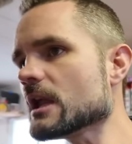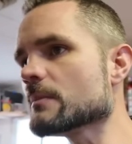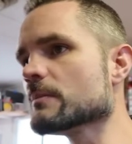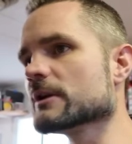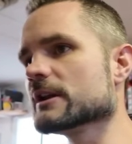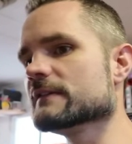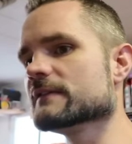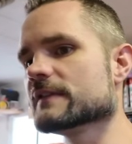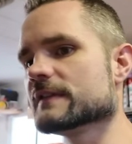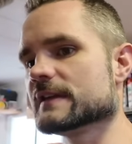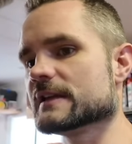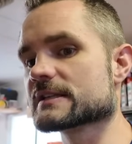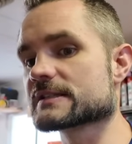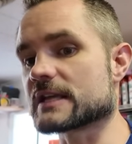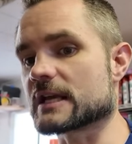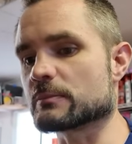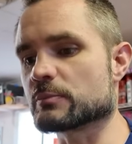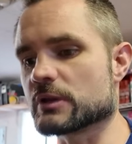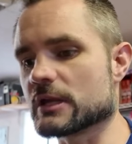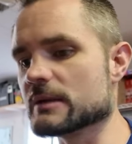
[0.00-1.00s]
but even things
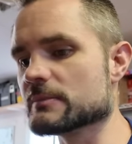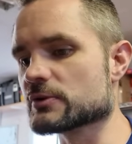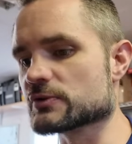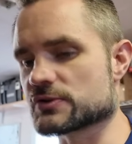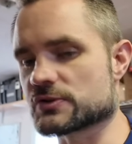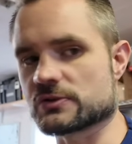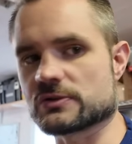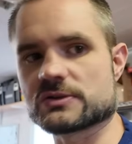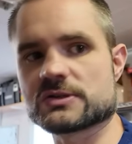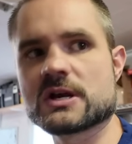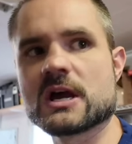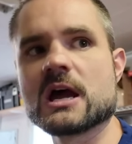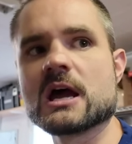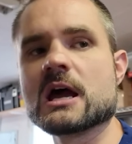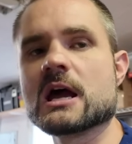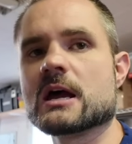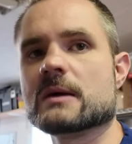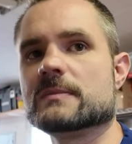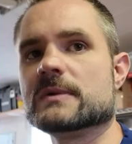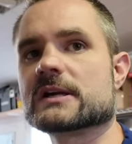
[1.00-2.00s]
like play boosters,
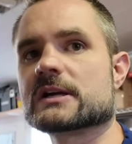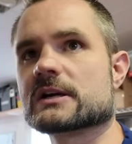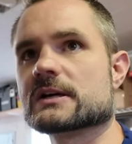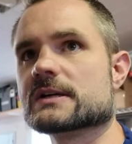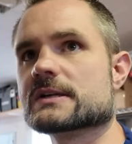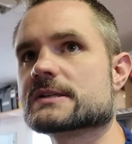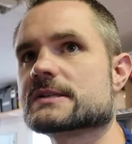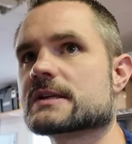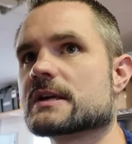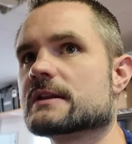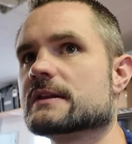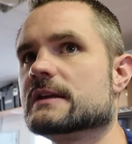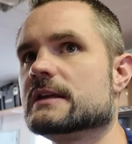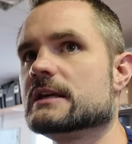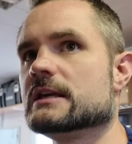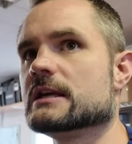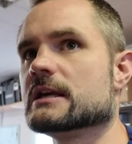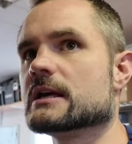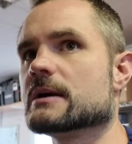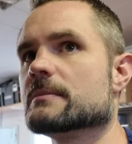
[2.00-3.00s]
because
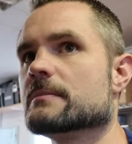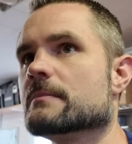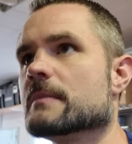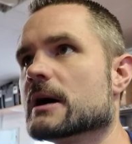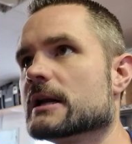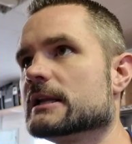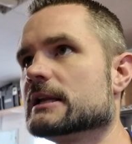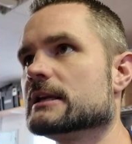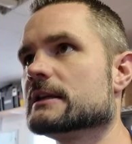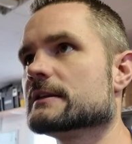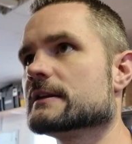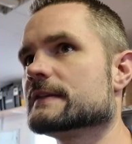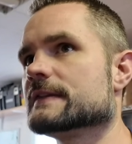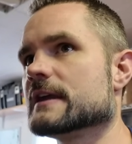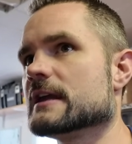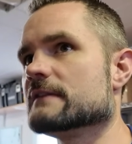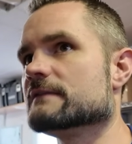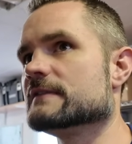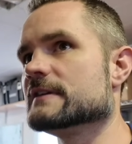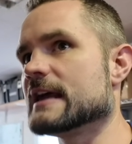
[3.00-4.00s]
the money that
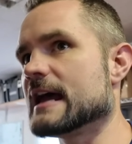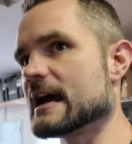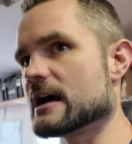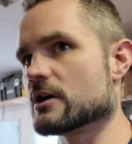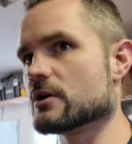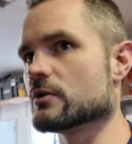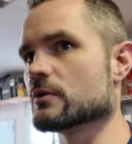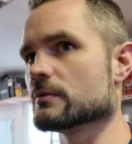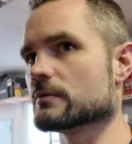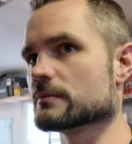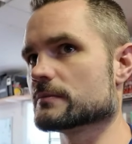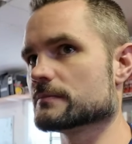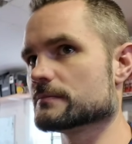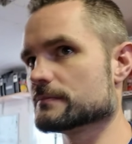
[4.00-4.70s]
they've now